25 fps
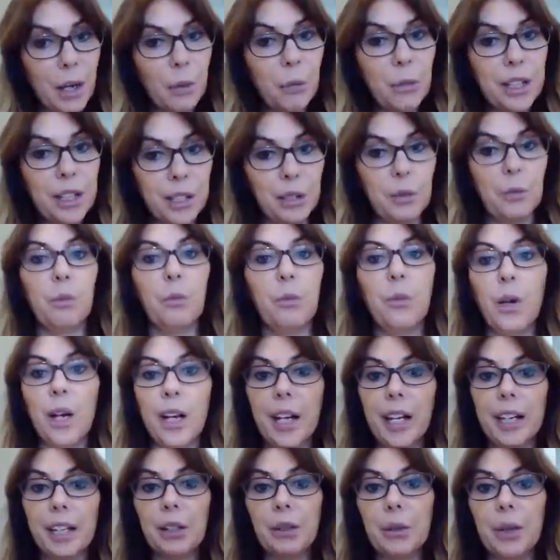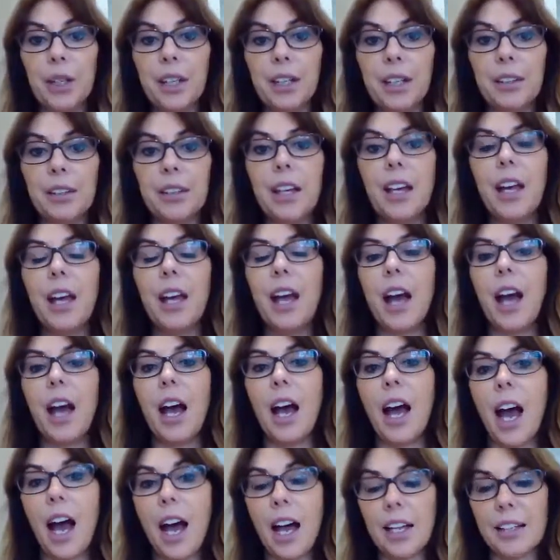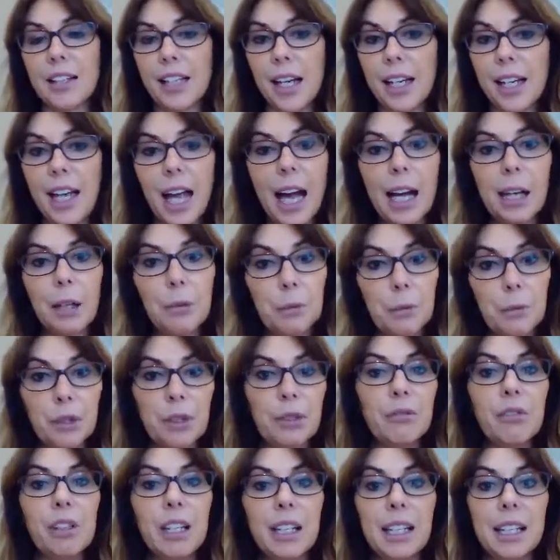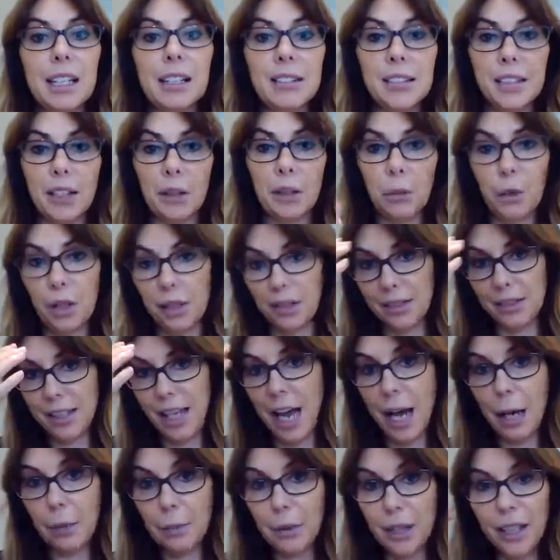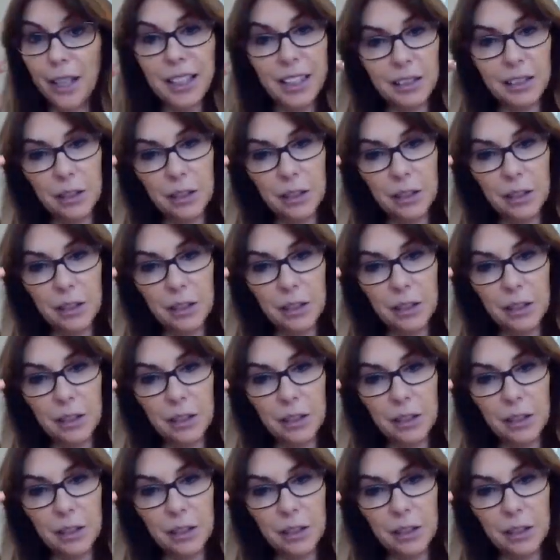we can work with, and I help you release it with tapping.